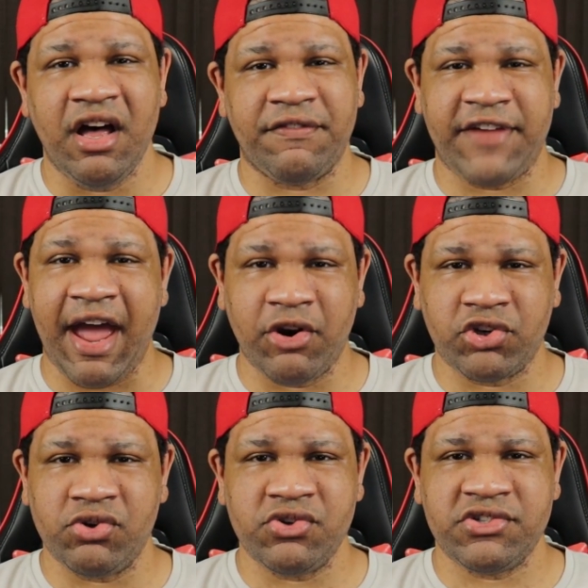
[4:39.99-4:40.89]
of
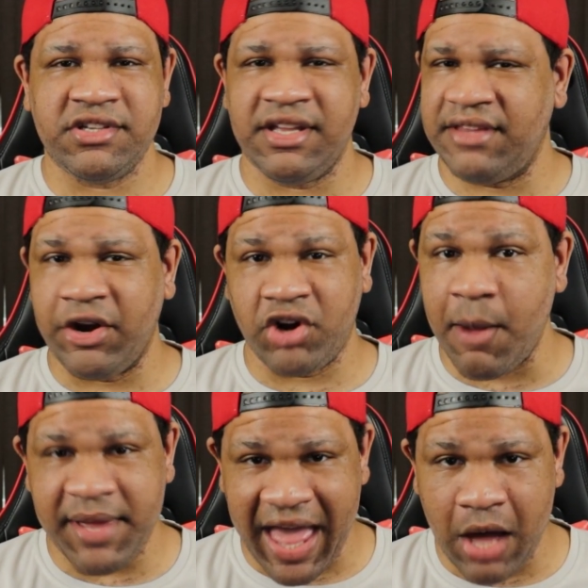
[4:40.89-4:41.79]
characters that are
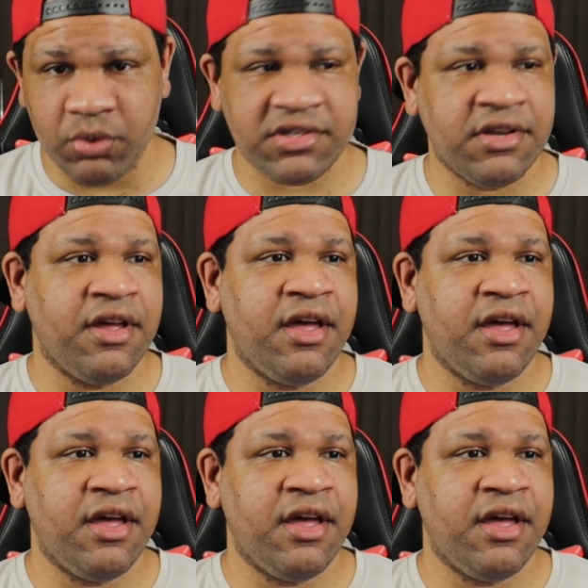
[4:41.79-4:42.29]
coming out.